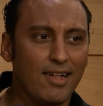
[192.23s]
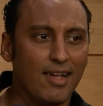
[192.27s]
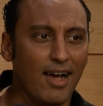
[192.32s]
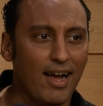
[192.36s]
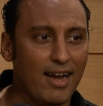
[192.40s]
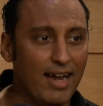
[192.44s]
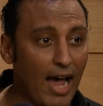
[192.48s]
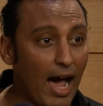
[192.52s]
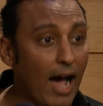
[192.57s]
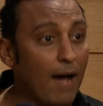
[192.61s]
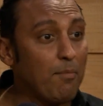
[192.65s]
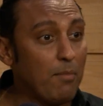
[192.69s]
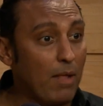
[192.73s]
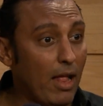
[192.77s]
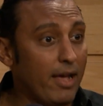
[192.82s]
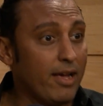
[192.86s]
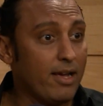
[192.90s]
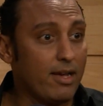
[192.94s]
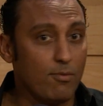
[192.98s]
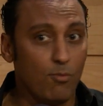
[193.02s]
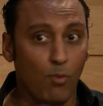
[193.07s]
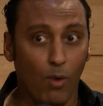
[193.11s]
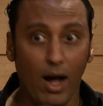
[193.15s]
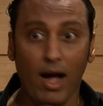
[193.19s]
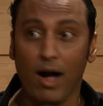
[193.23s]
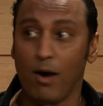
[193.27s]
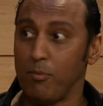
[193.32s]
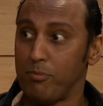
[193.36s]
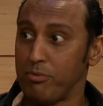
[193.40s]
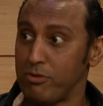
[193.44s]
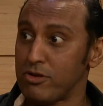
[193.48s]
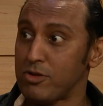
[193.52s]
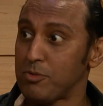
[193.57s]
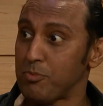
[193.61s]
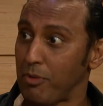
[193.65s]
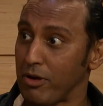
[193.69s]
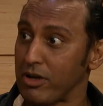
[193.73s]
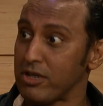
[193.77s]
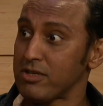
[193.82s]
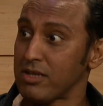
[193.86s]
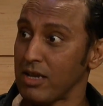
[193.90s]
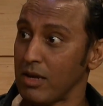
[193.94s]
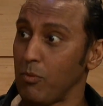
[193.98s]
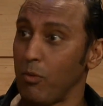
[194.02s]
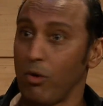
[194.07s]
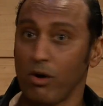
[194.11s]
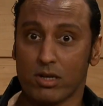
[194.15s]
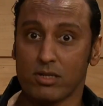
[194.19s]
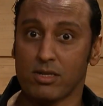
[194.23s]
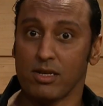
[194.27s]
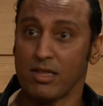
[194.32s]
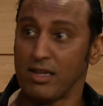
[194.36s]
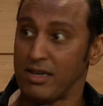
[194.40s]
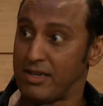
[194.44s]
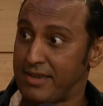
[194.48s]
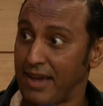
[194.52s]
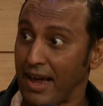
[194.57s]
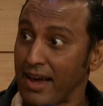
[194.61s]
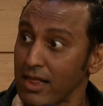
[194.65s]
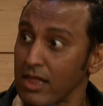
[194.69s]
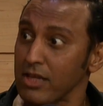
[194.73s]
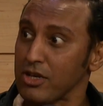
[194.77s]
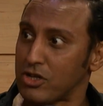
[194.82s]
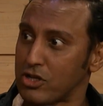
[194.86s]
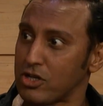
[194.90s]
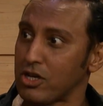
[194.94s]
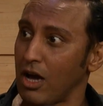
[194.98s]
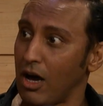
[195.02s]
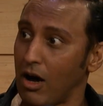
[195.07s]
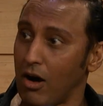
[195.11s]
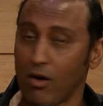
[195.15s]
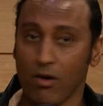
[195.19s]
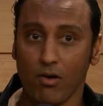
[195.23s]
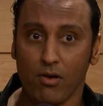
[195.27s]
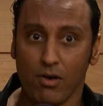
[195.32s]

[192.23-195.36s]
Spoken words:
And I'm like, wow, Bruce Springsteen works at The Daily Show.